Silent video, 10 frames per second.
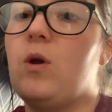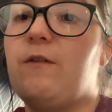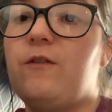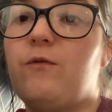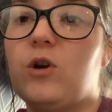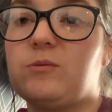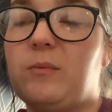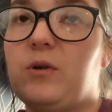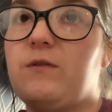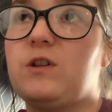if you've watched my
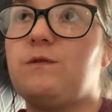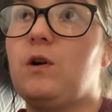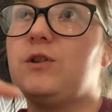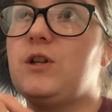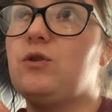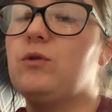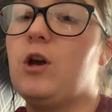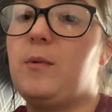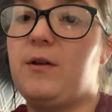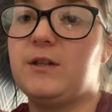previous vlogs, then you'll know
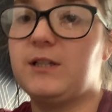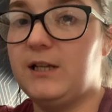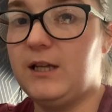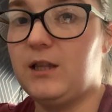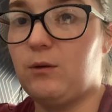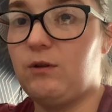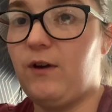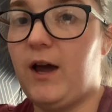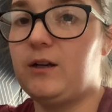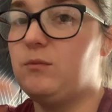about this leak that we've
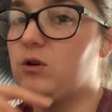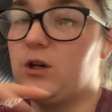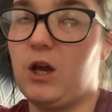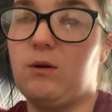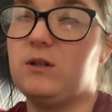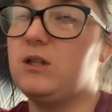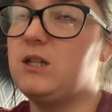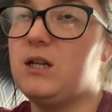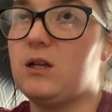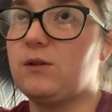had. I'm not going to go into the
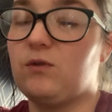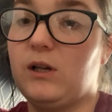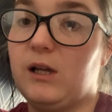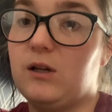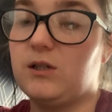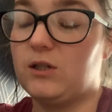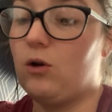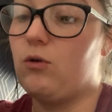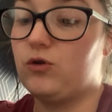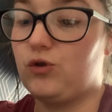details of the leak, because it's a
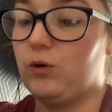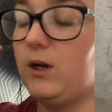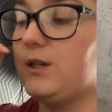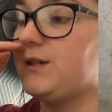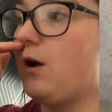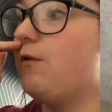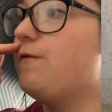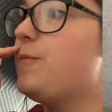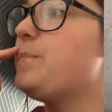long story in itself.